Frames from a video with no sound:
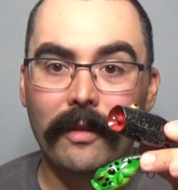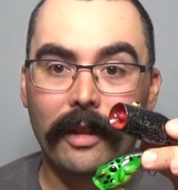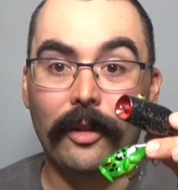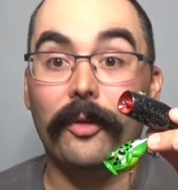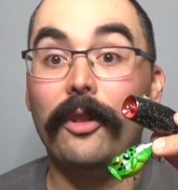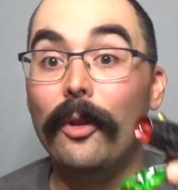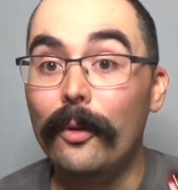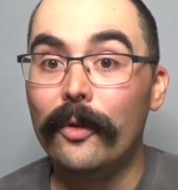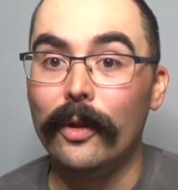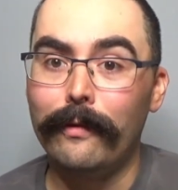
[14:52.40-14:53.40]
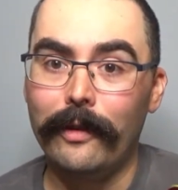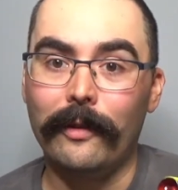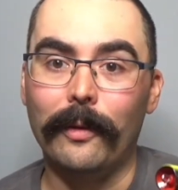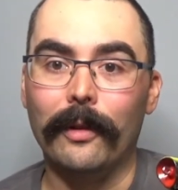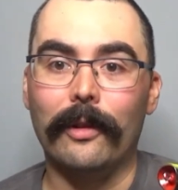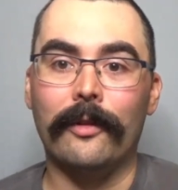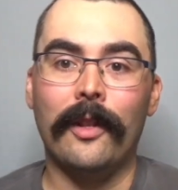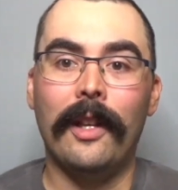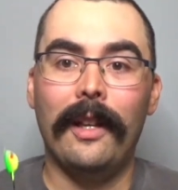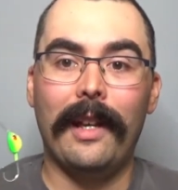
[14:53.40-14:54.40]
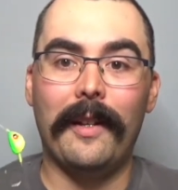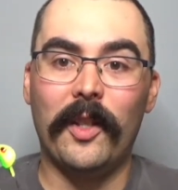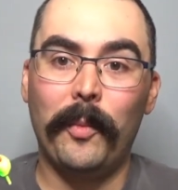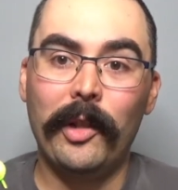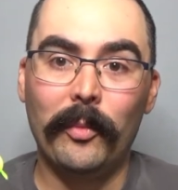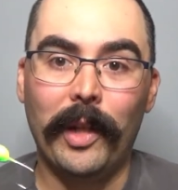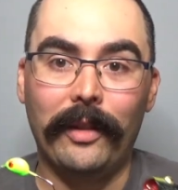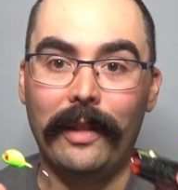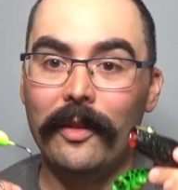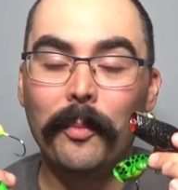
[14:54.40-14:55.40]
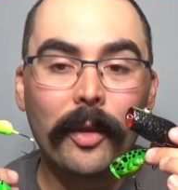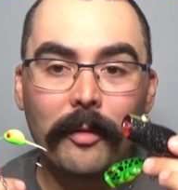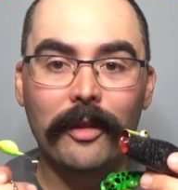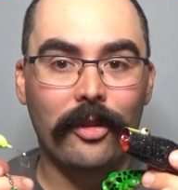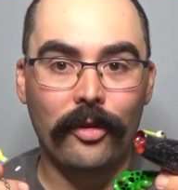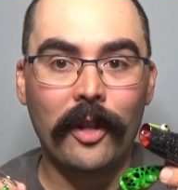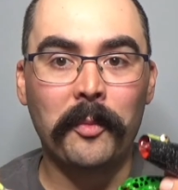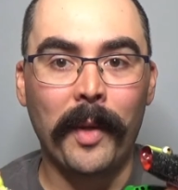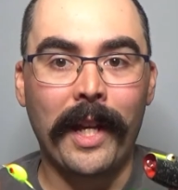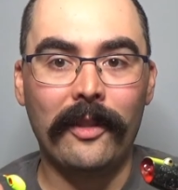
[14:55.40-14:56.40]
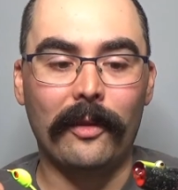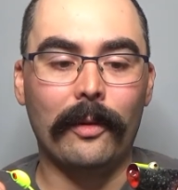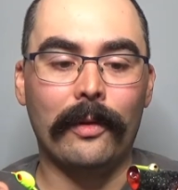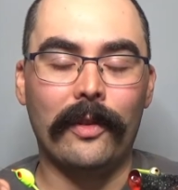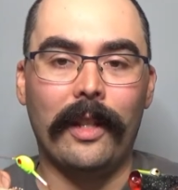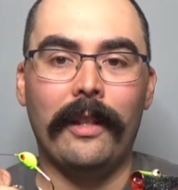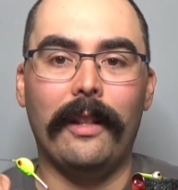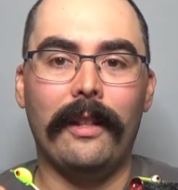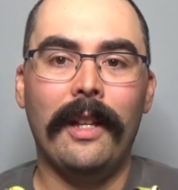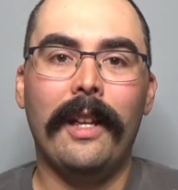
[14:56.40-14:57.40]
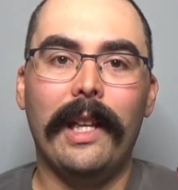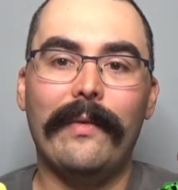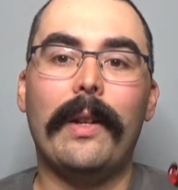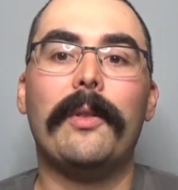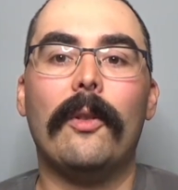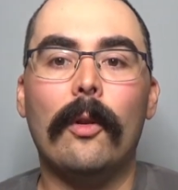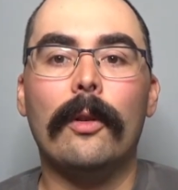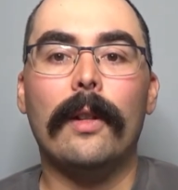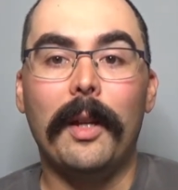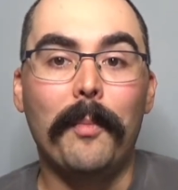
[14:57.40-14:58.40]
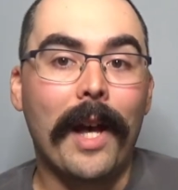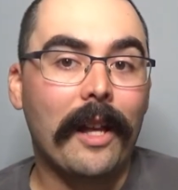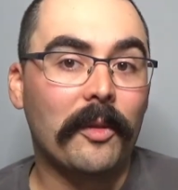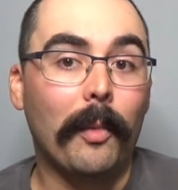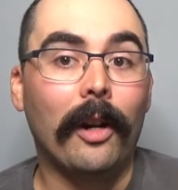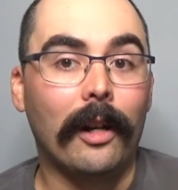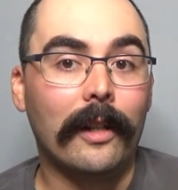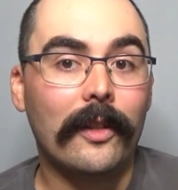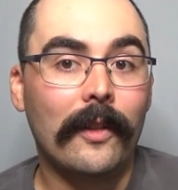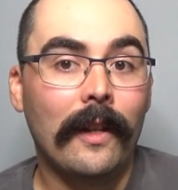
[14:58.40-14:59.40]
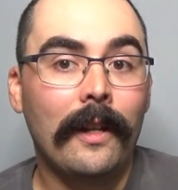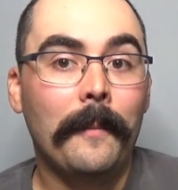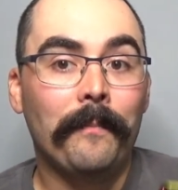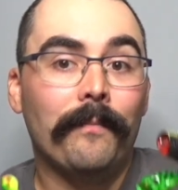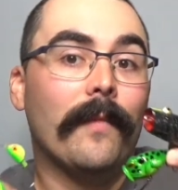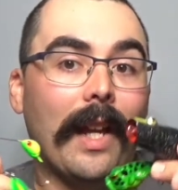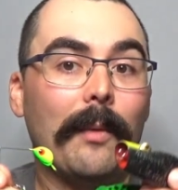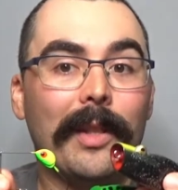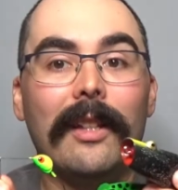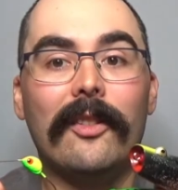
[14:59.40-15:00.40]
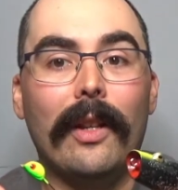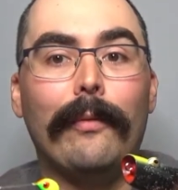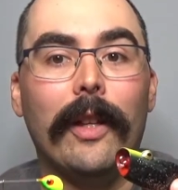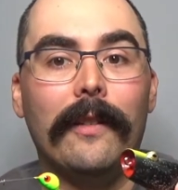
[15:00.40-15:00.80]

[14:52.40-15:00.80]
2 surface lures and a spinner bait. These are pretty much just bass lures. If I was to order a bass box, I would get stuff like